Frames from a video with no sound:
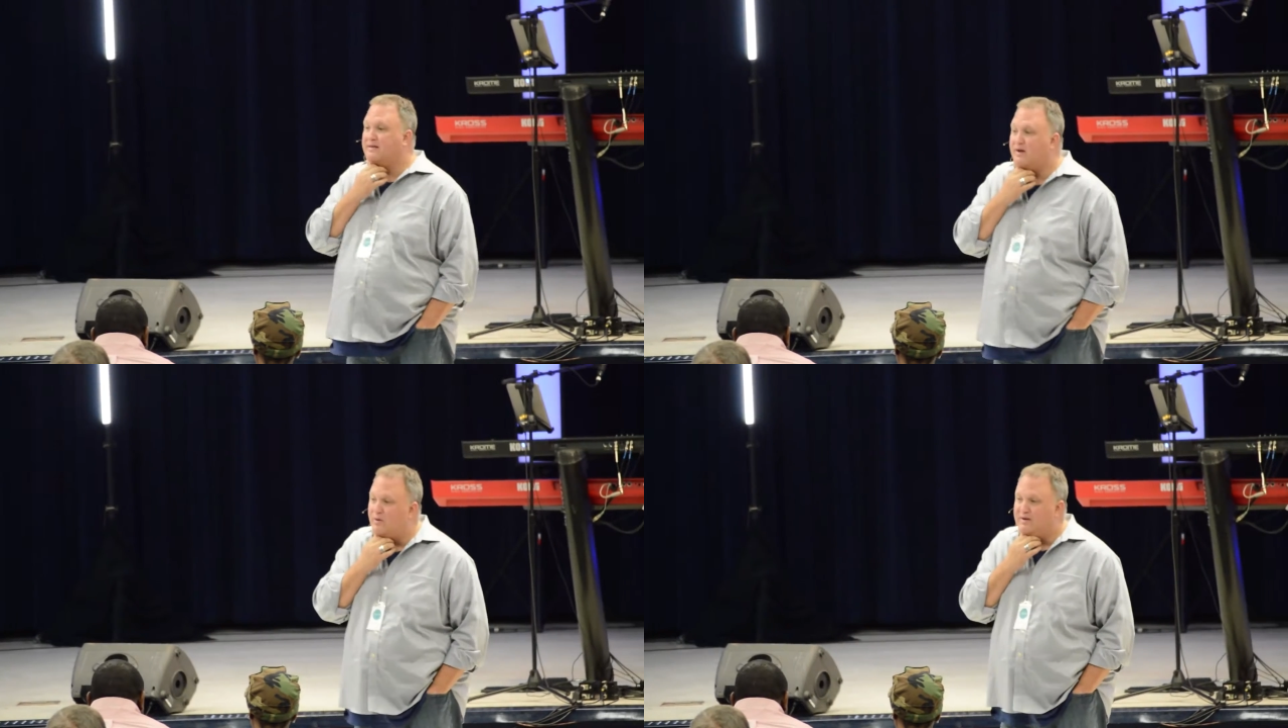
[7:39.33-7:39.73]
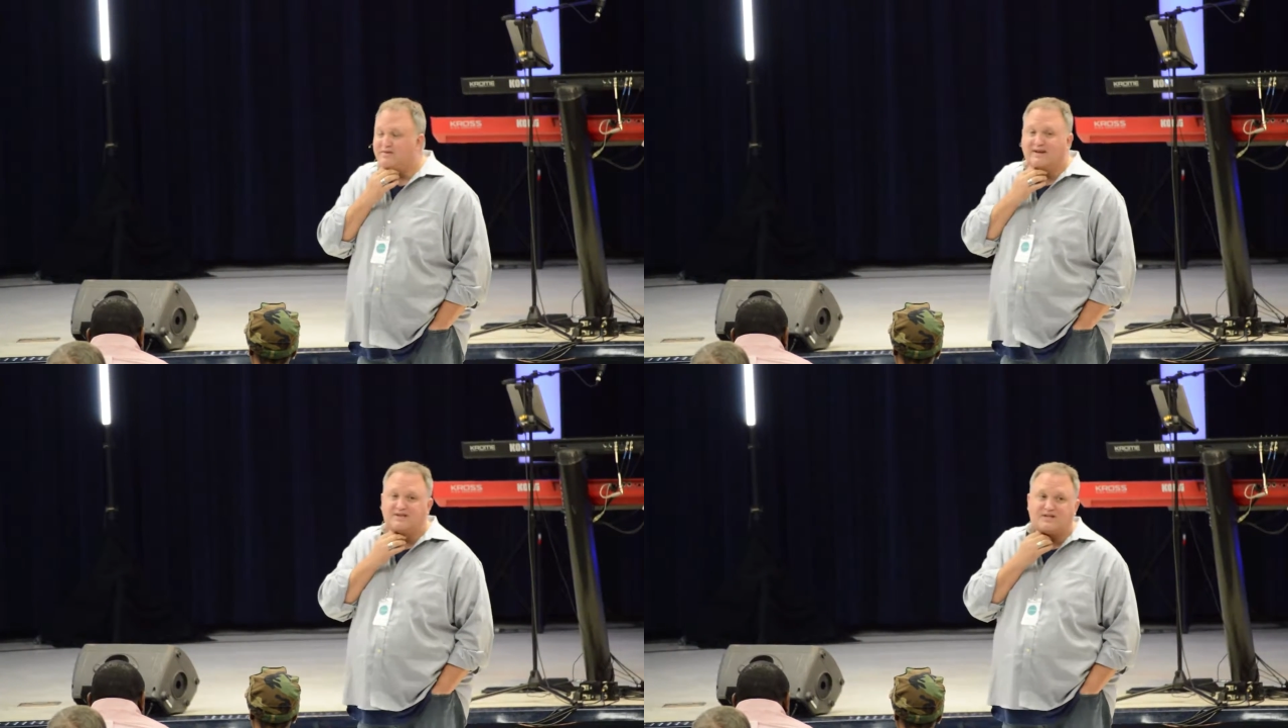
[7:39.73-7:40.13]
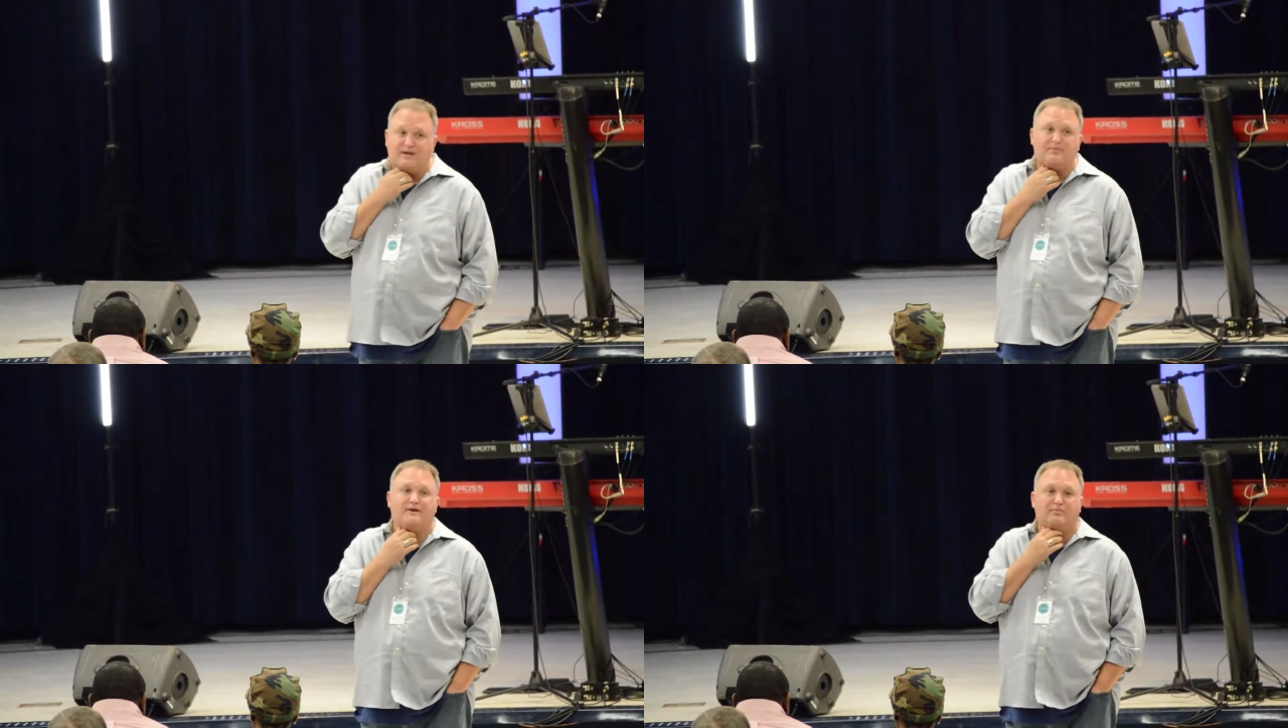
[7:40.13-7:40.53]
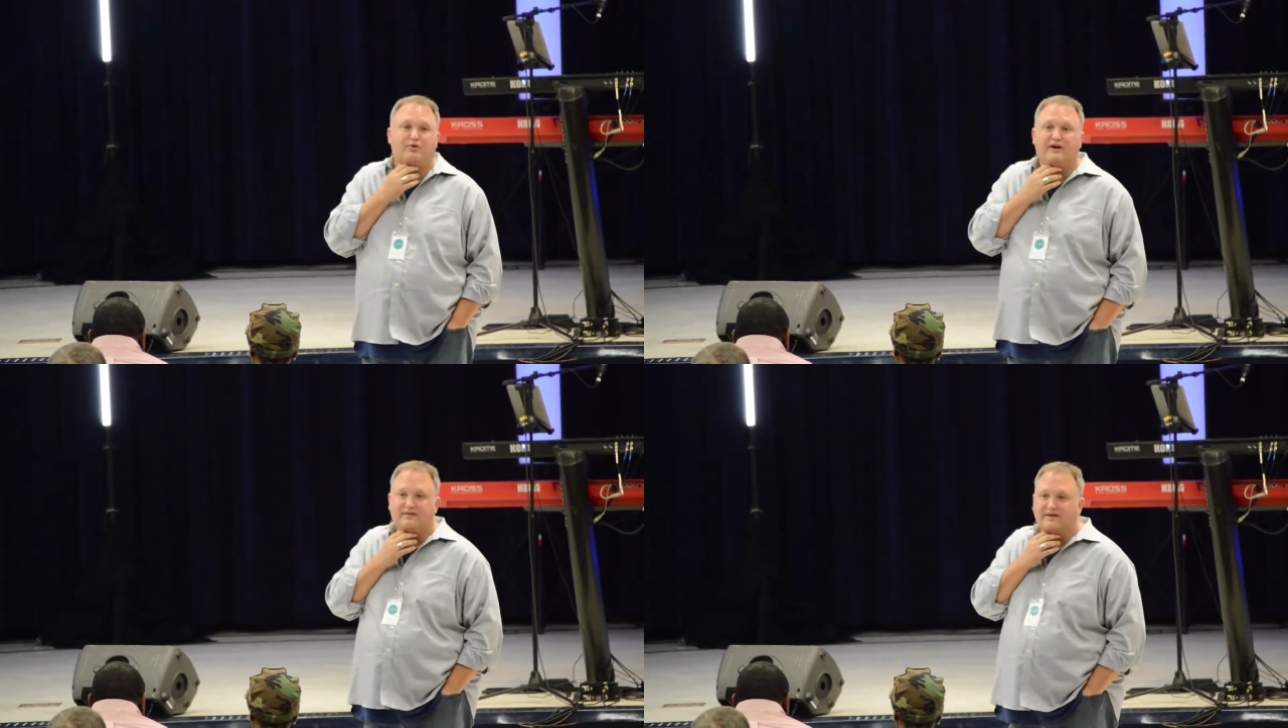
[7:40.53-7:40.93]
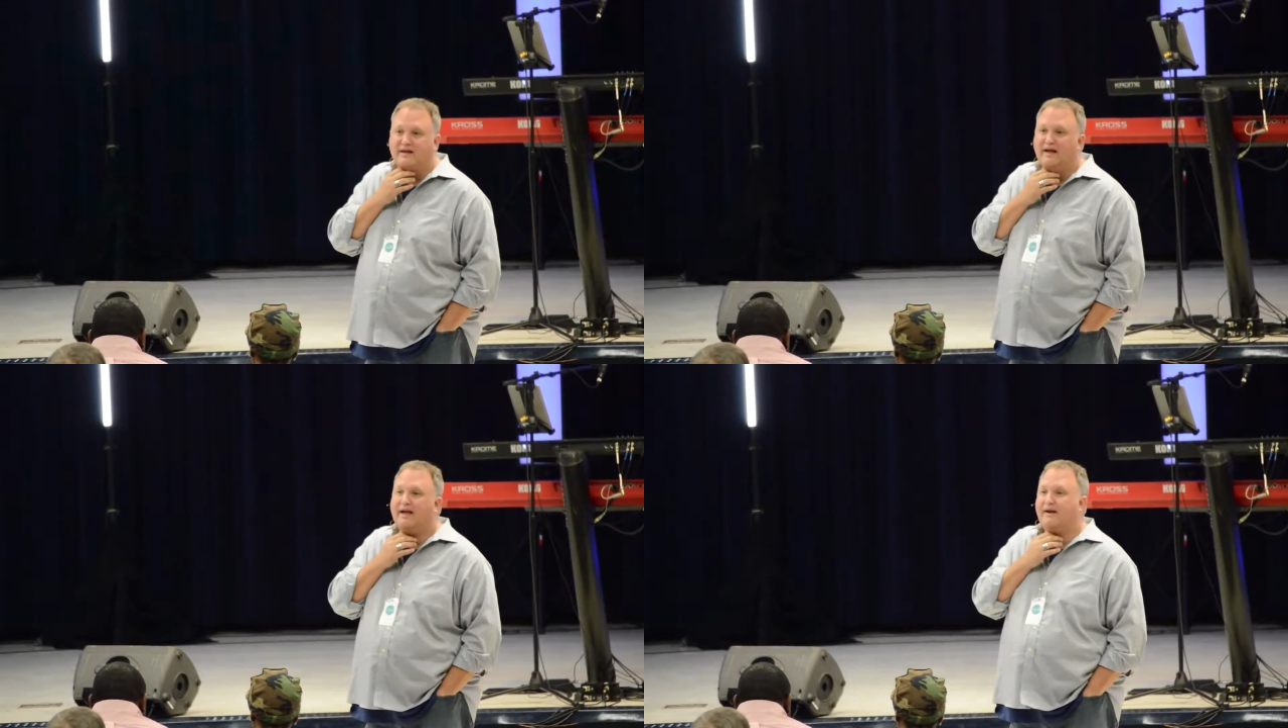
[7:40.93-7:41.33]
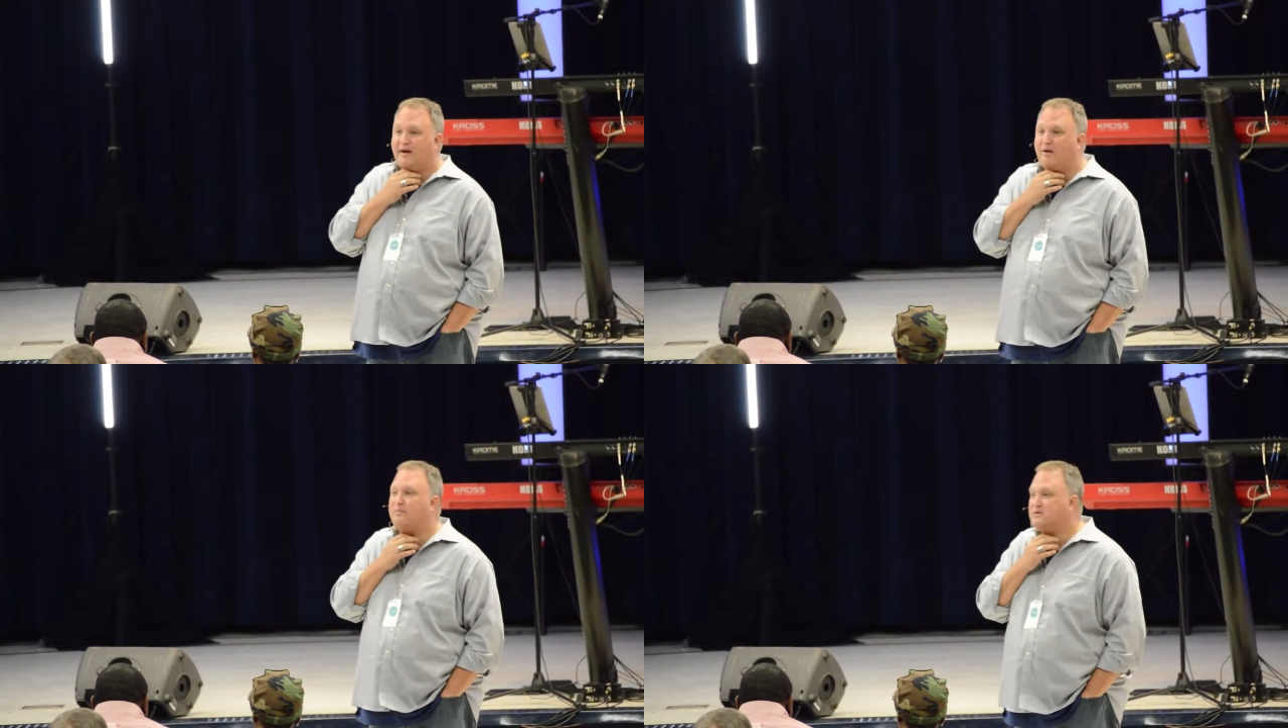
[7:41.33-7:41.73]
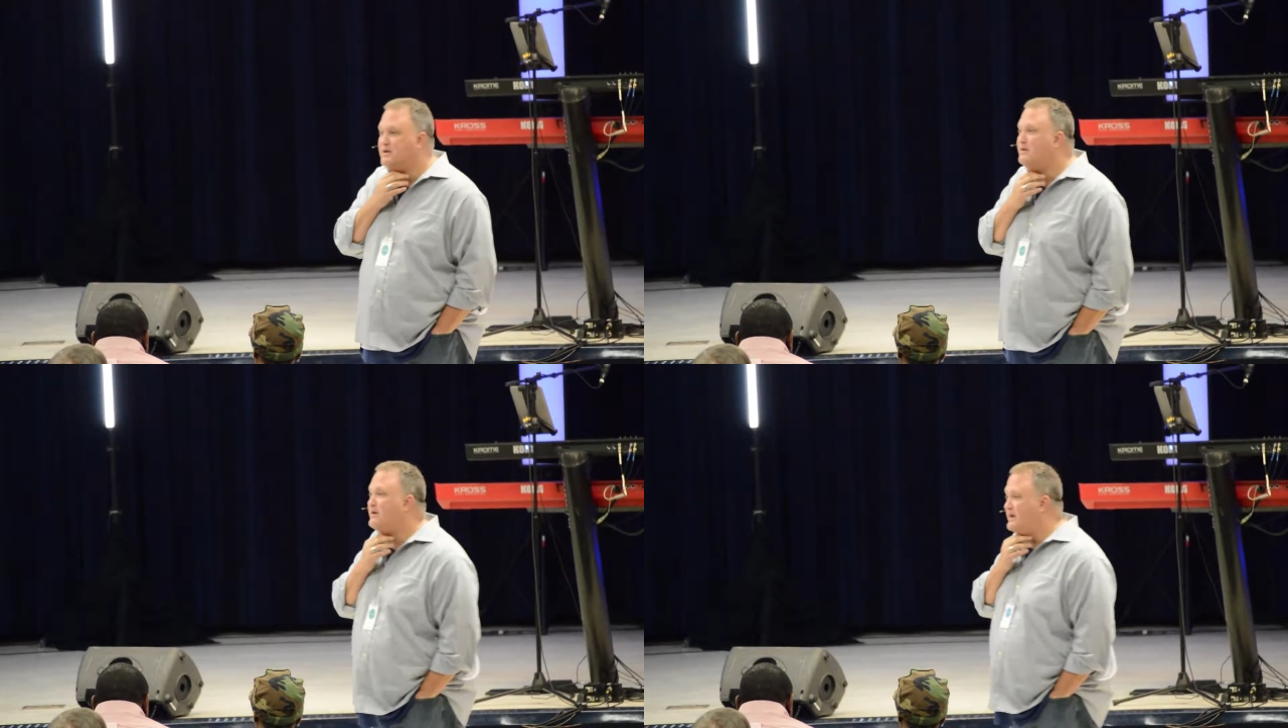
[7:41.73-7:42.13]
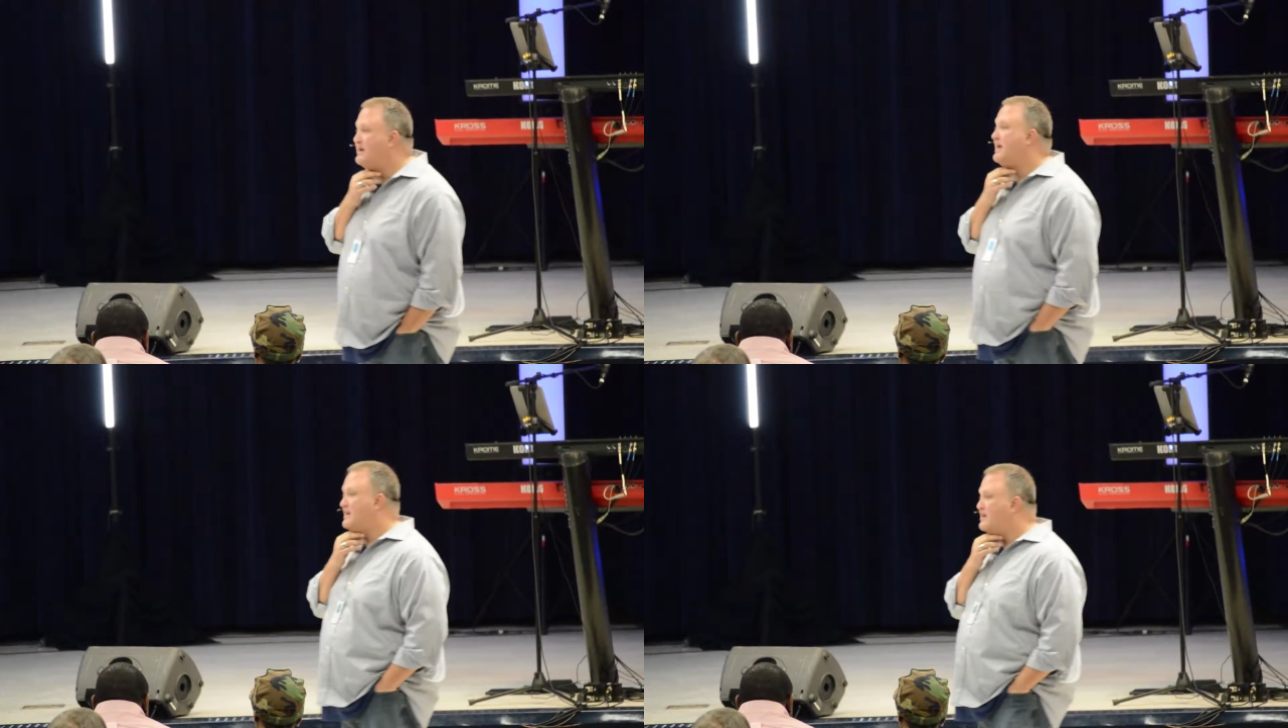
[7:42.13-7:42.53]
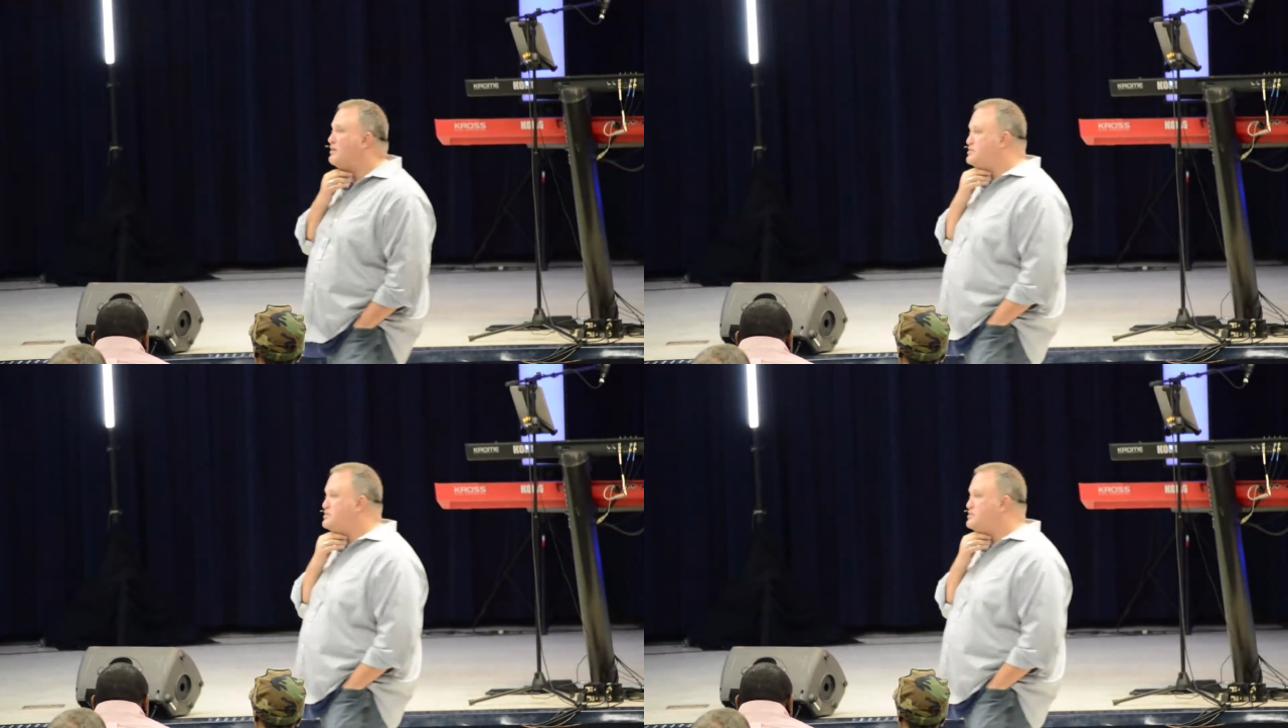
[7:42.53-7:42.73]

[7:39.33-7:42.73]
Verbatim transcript: the only thing that's keeping them breathing and an opportunity to get to know